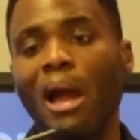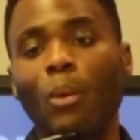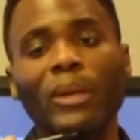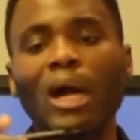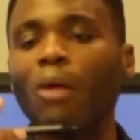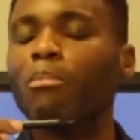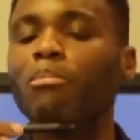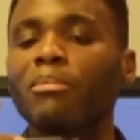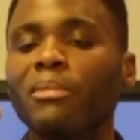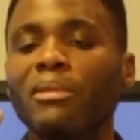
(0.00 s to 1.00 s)

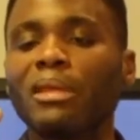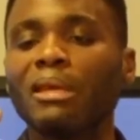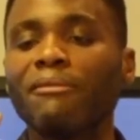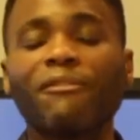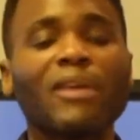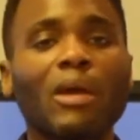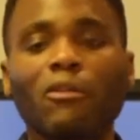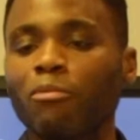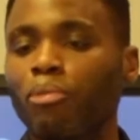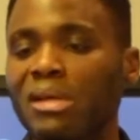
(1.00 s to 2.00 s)
without the fear
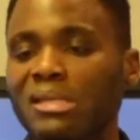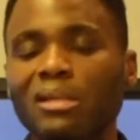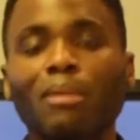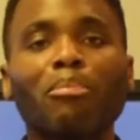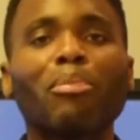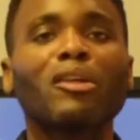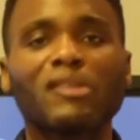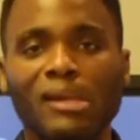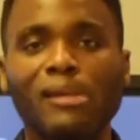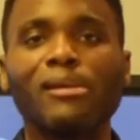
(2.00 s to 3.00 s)
of pressing a
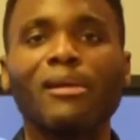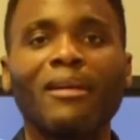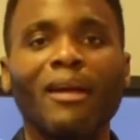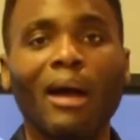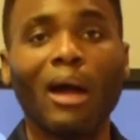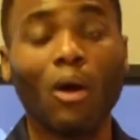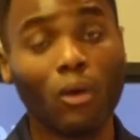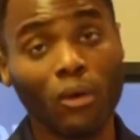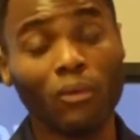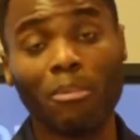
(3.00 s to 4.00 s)
button
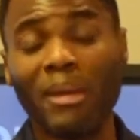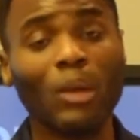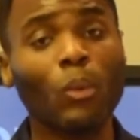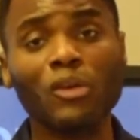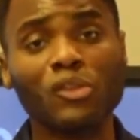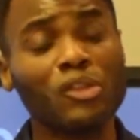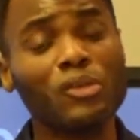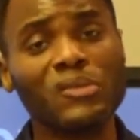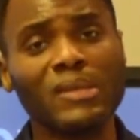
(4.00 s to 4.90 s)
on the pen whilst using